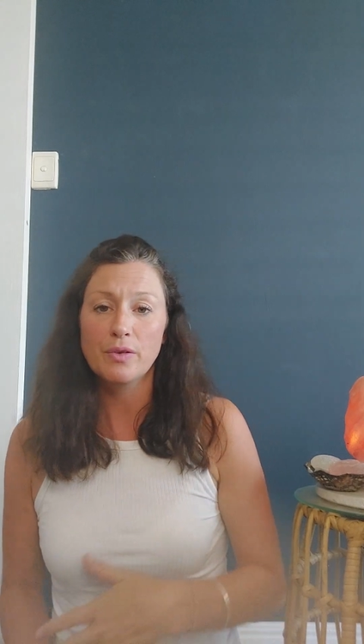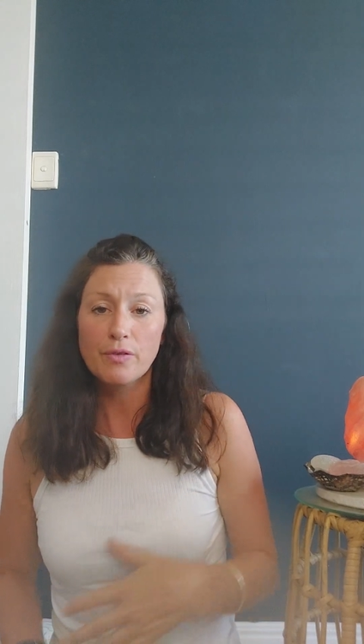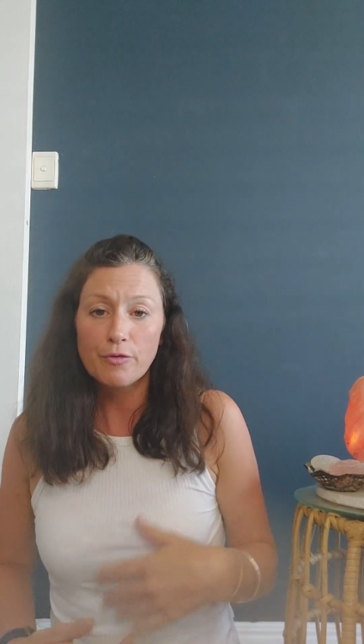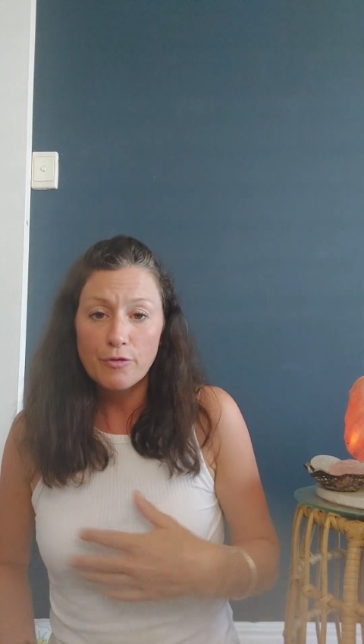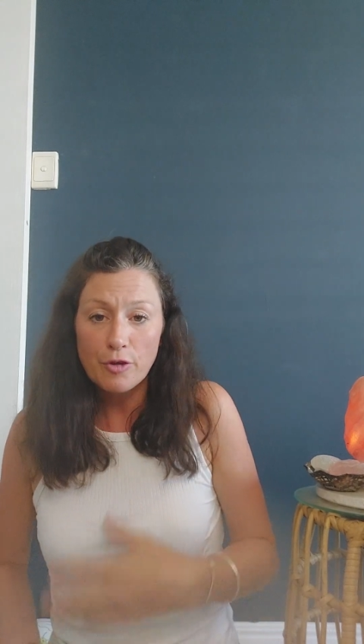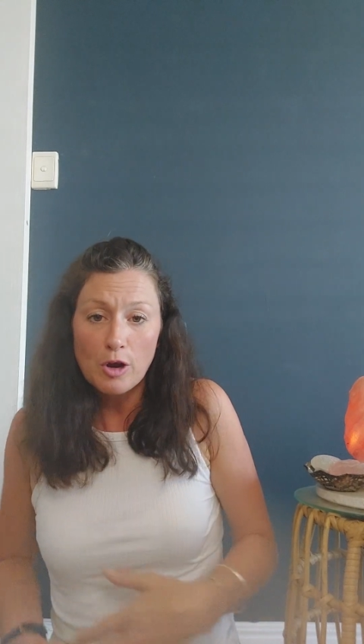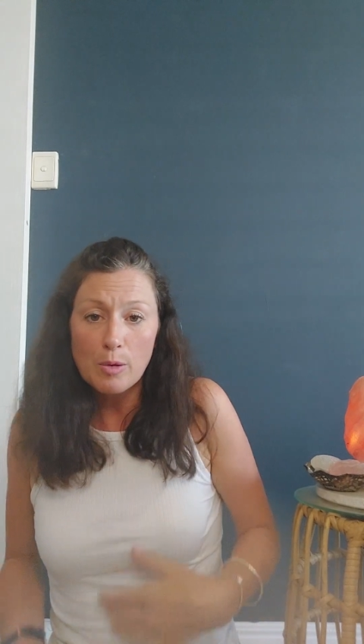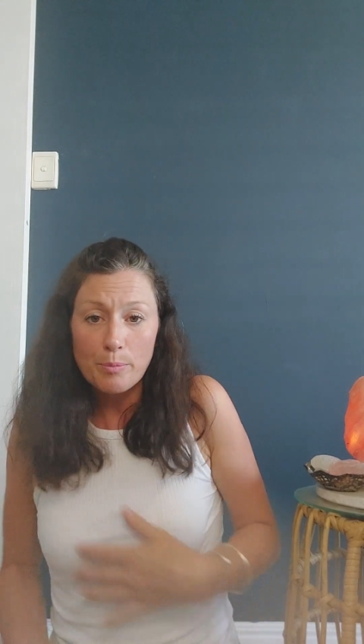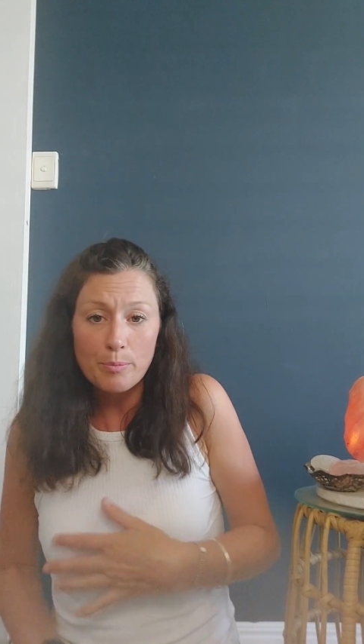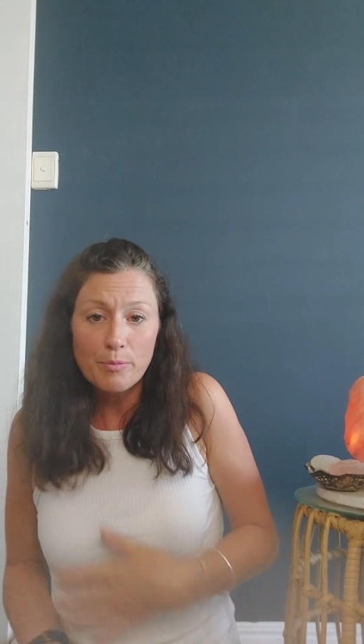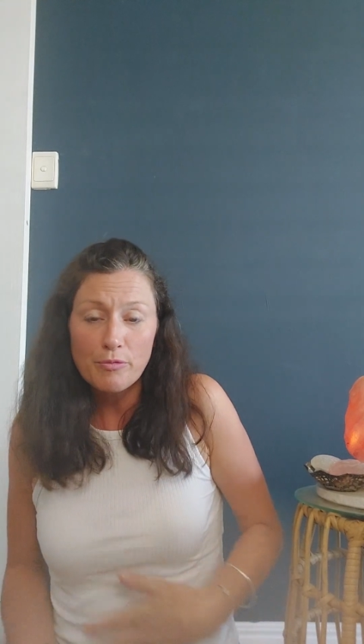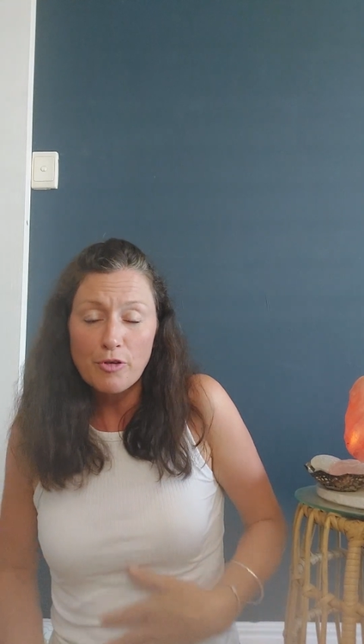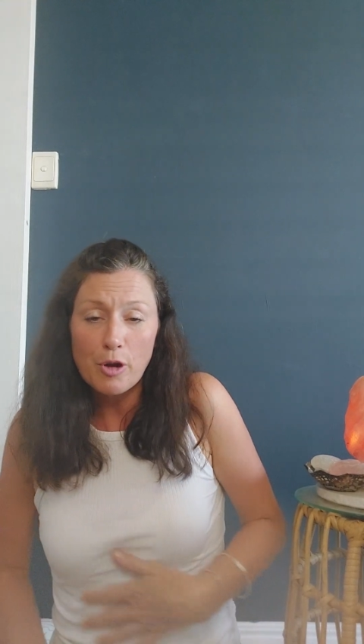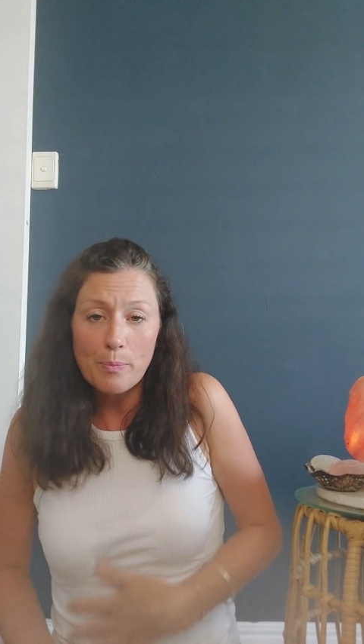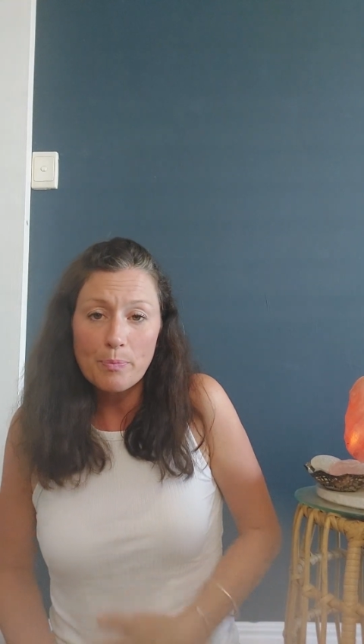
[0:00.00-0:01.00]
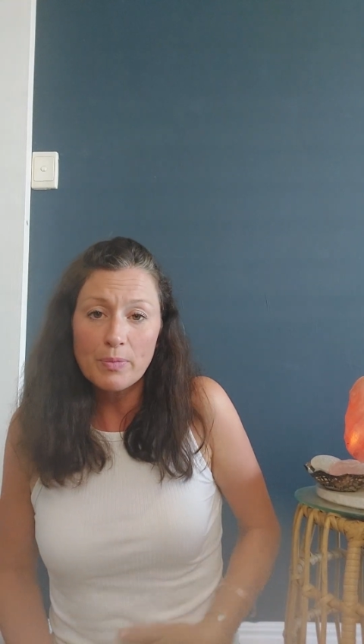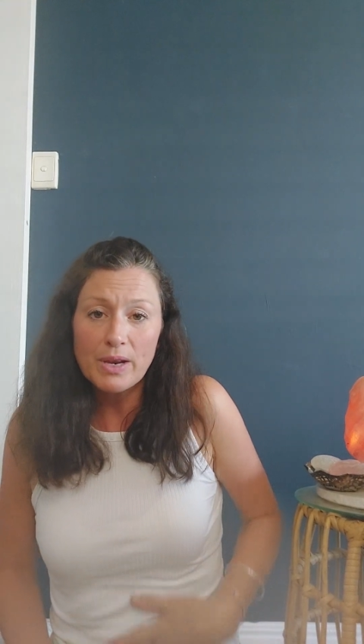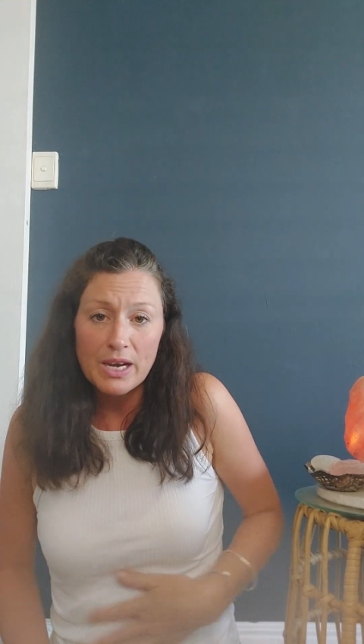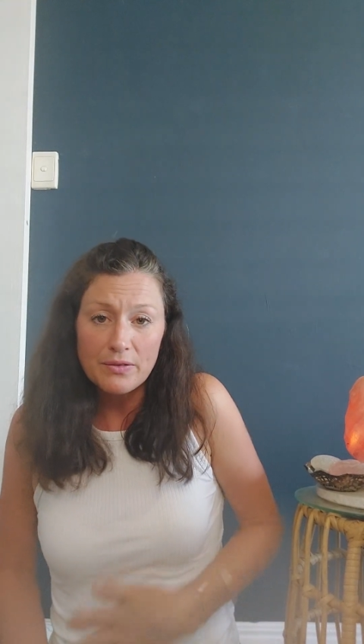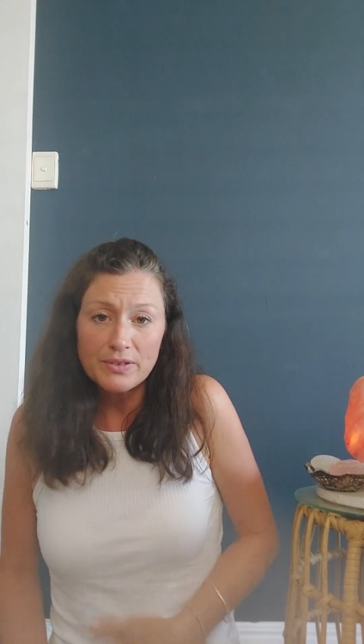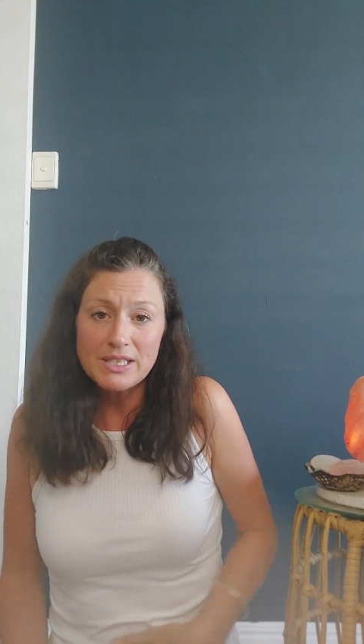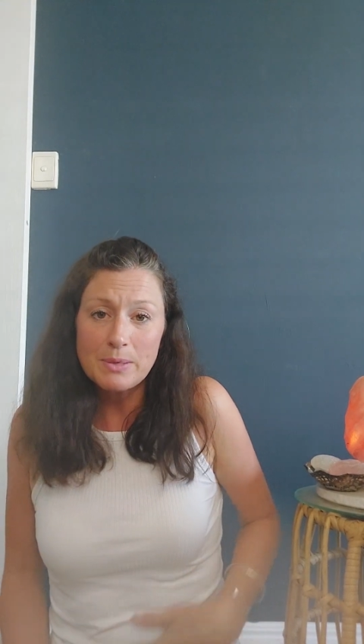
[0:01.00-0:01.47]
from
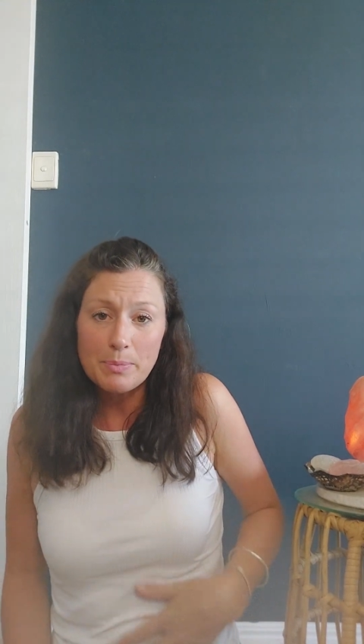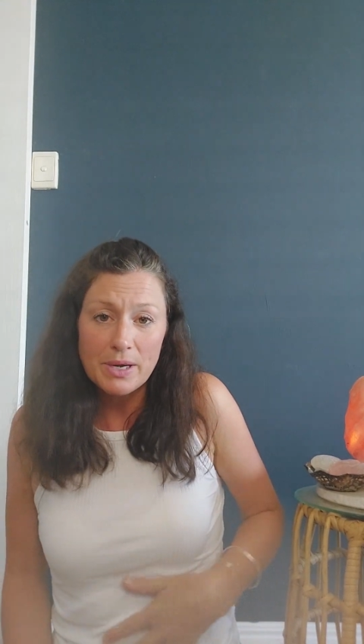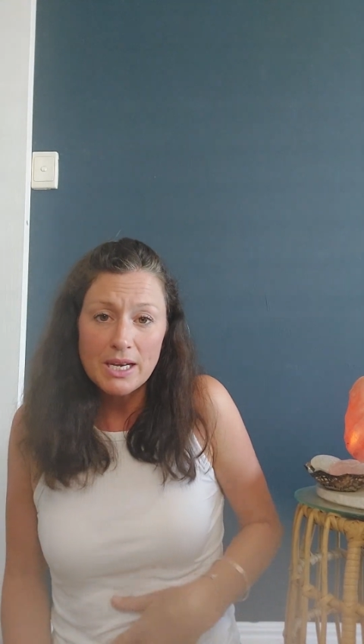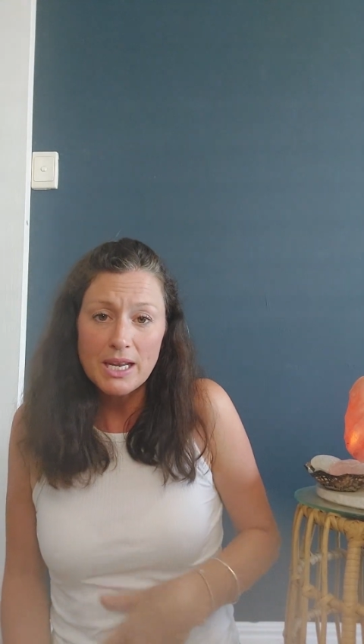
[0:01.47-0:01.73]
kind of deep in